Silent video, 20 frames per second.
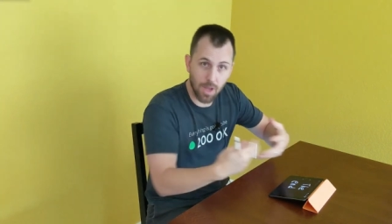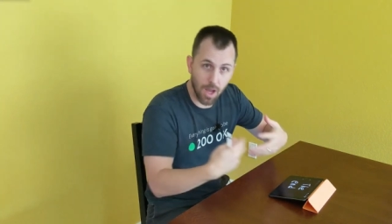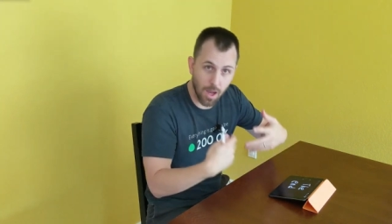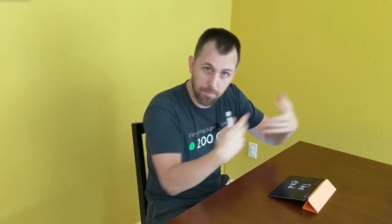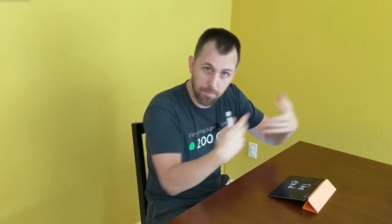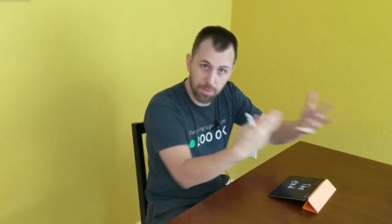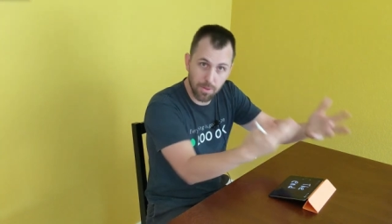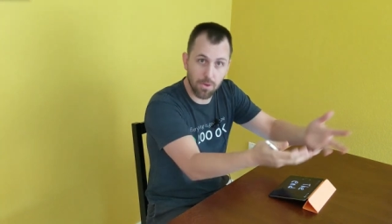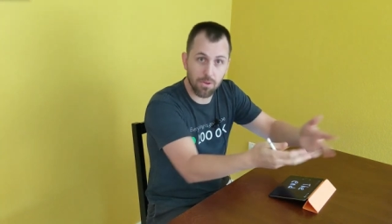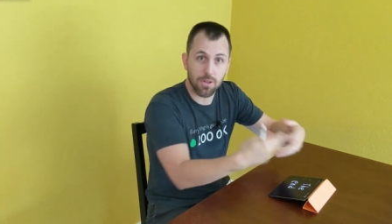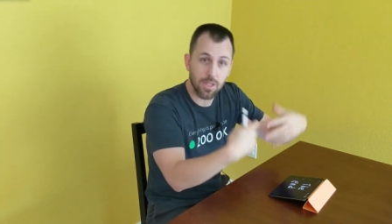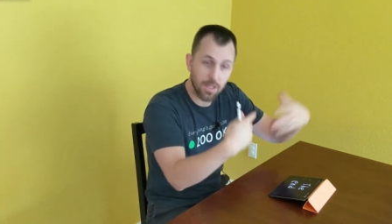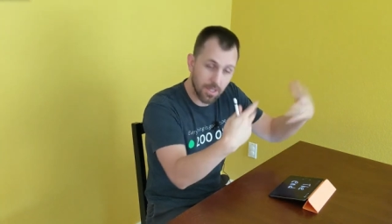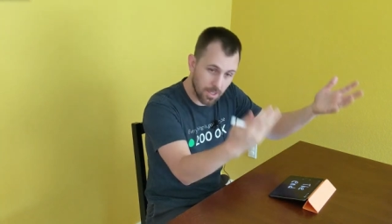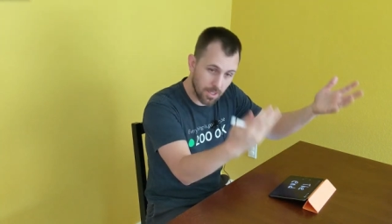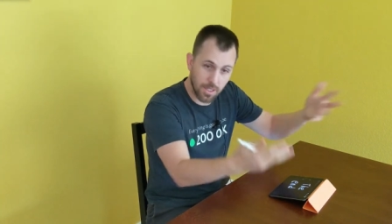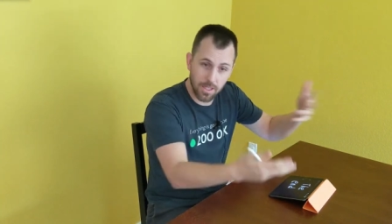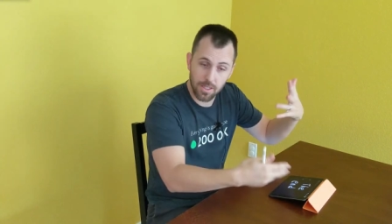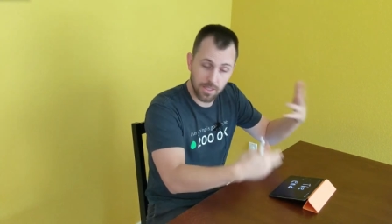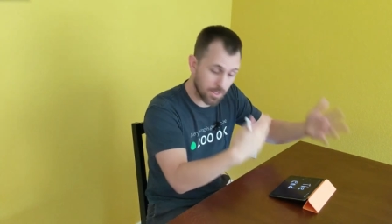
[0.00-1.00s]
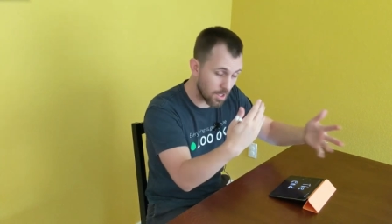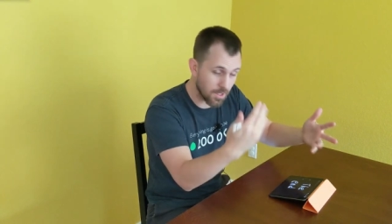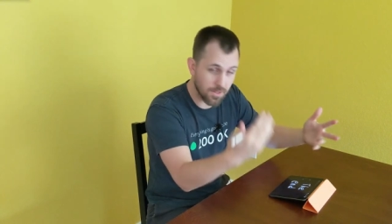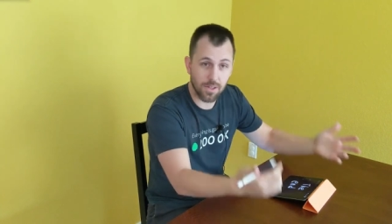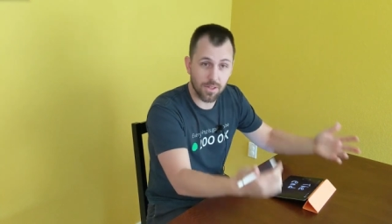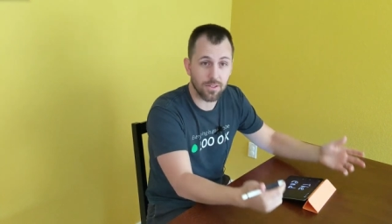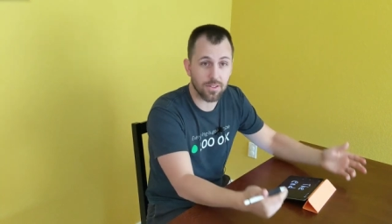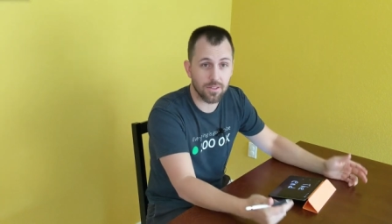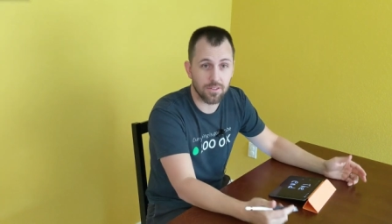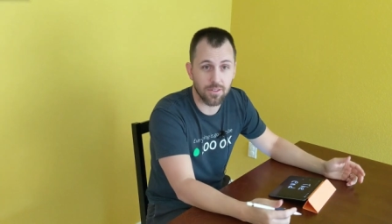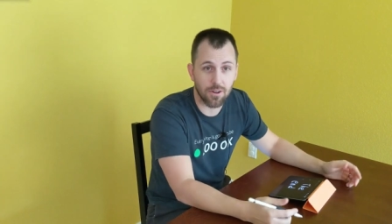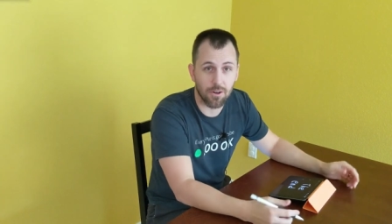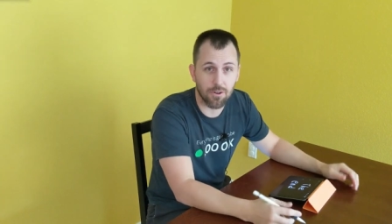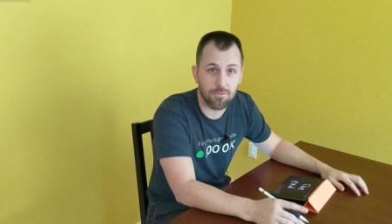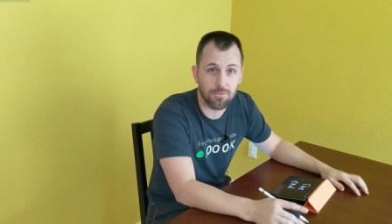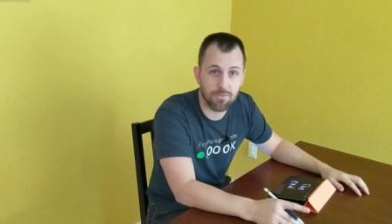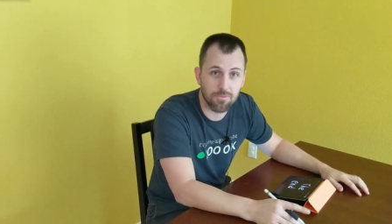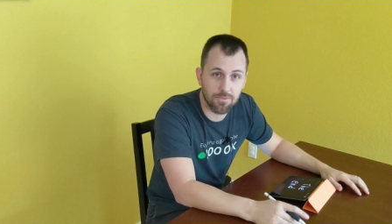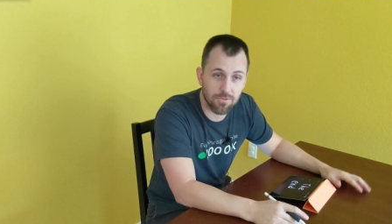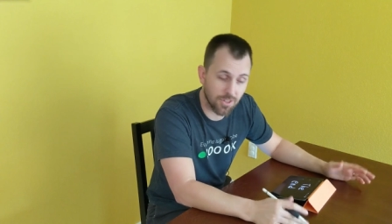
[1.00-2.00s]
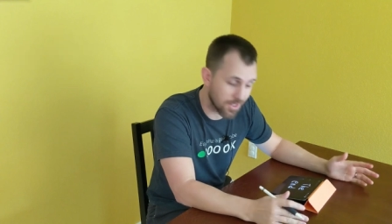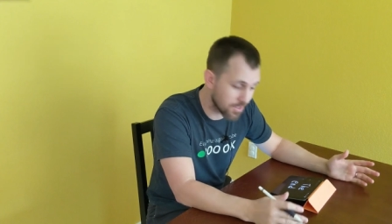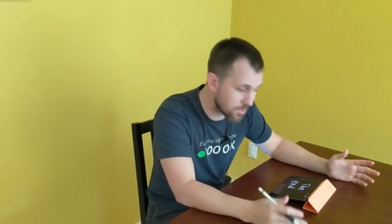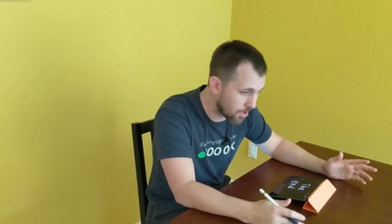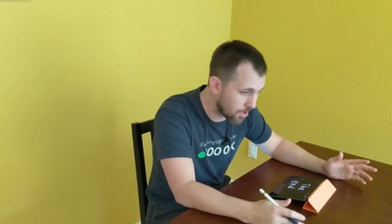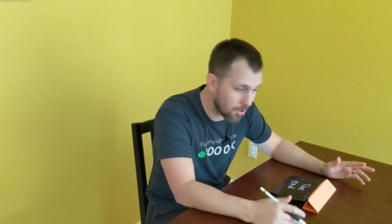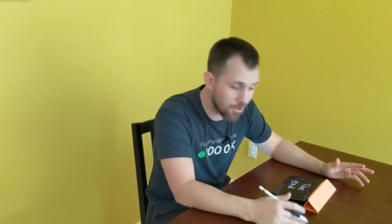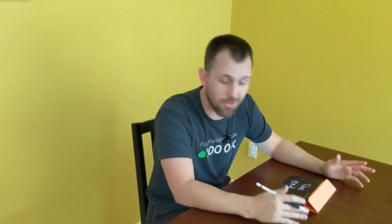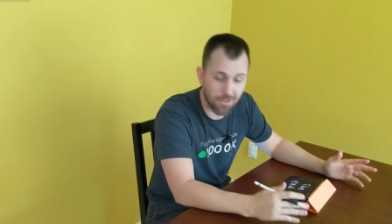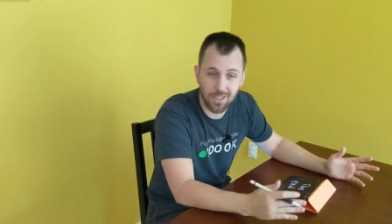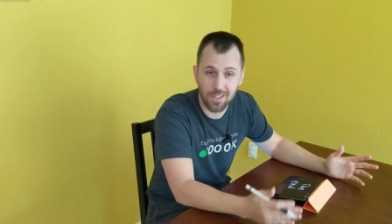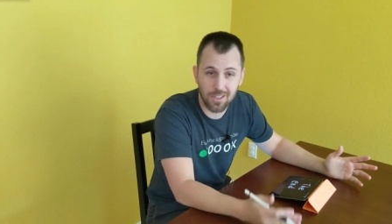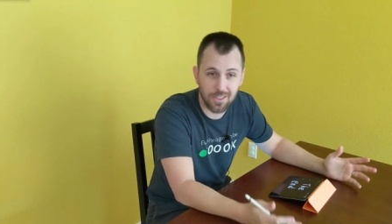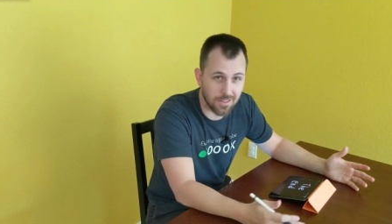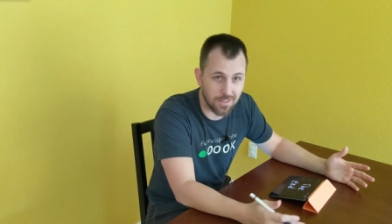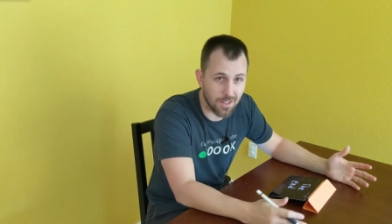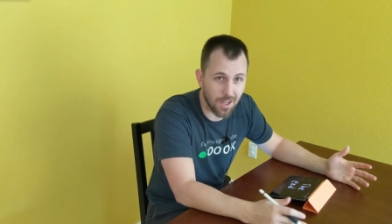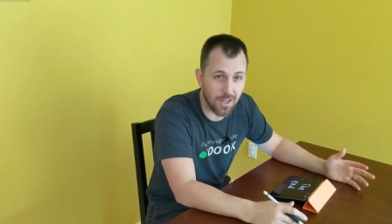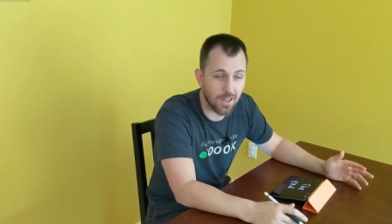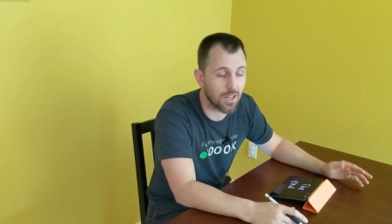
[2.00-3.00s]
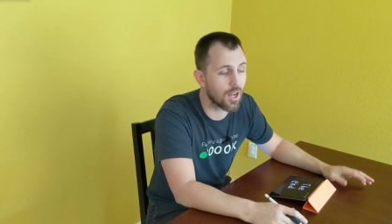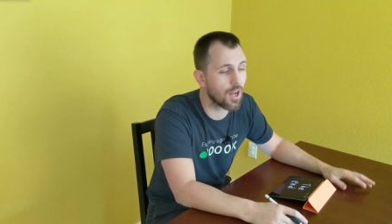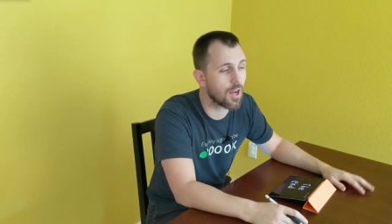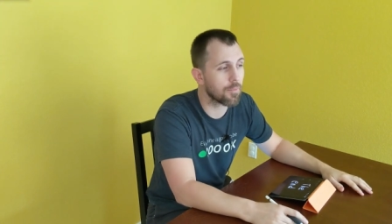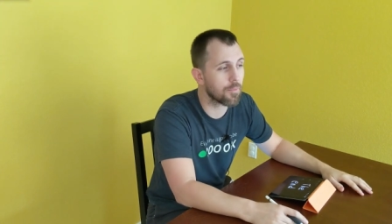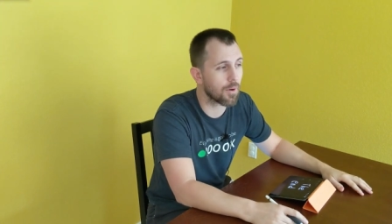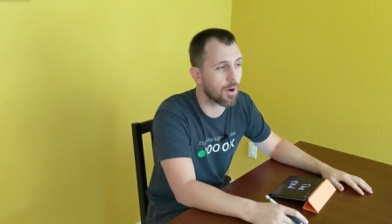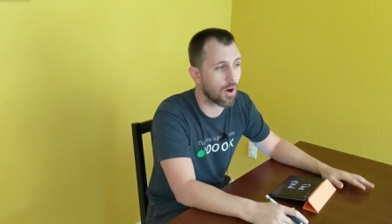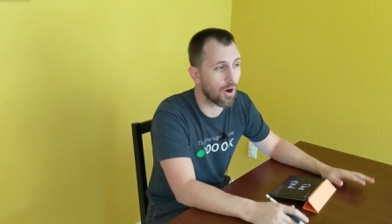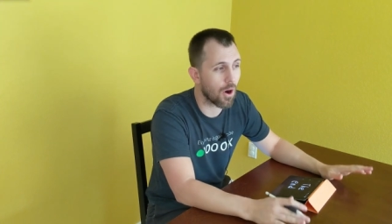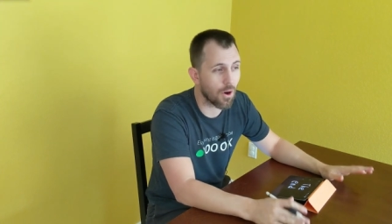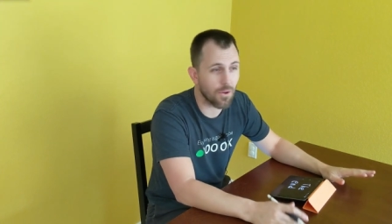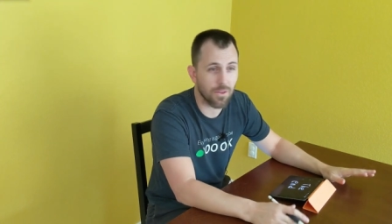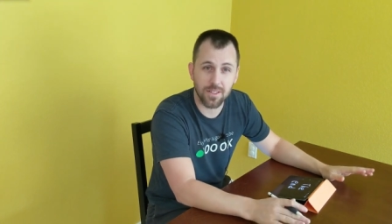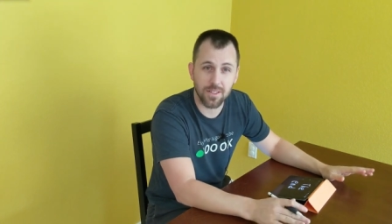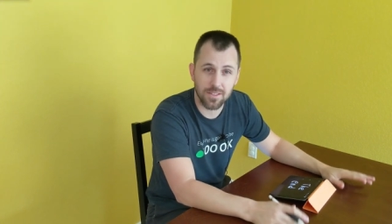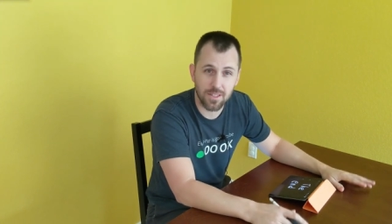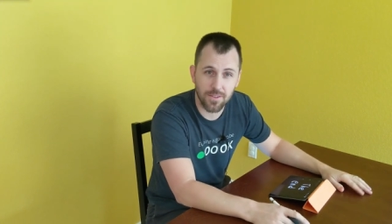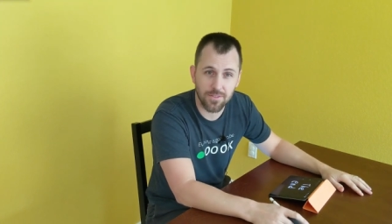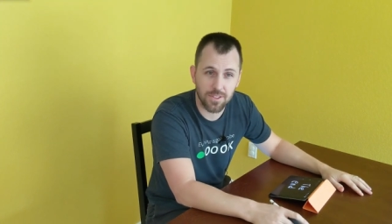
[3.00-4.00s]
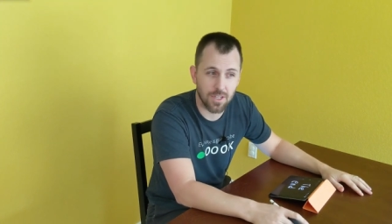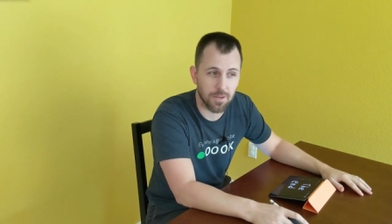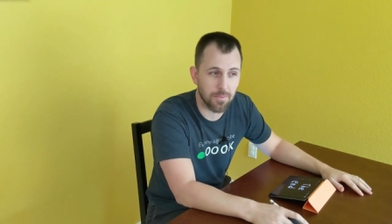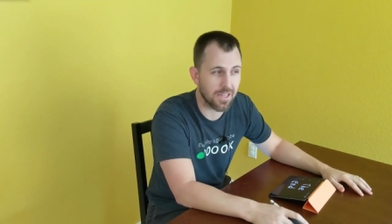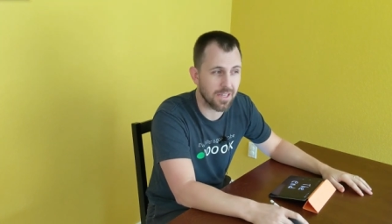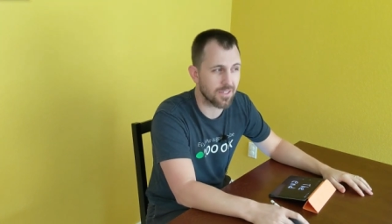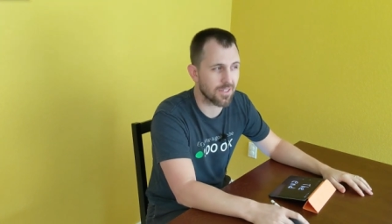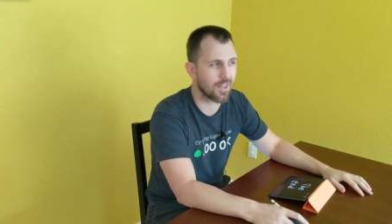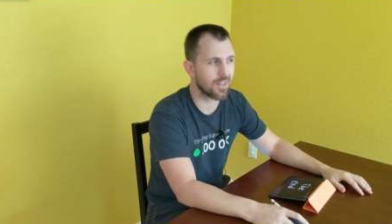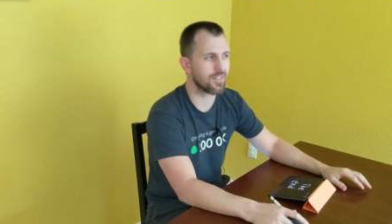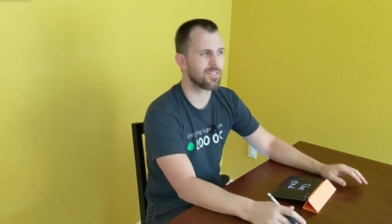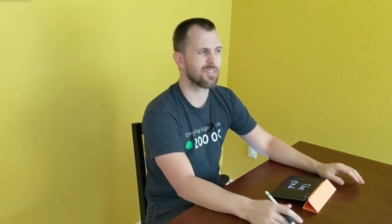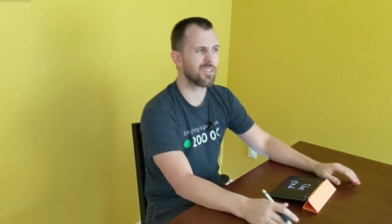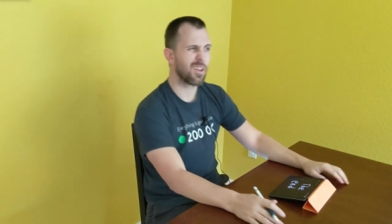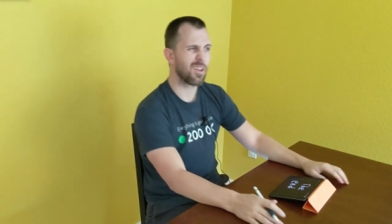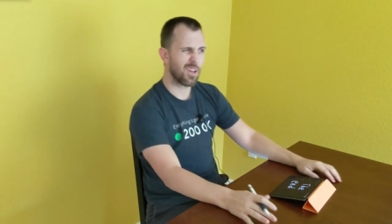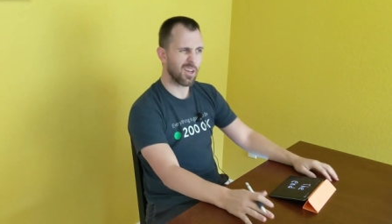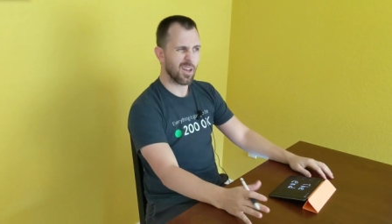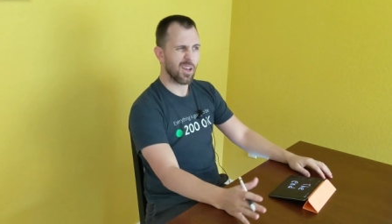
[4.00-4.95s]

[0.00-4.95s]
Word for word: upload it and it does all the, you know, transcode it and cut it up, all that stuff's gonna make sense.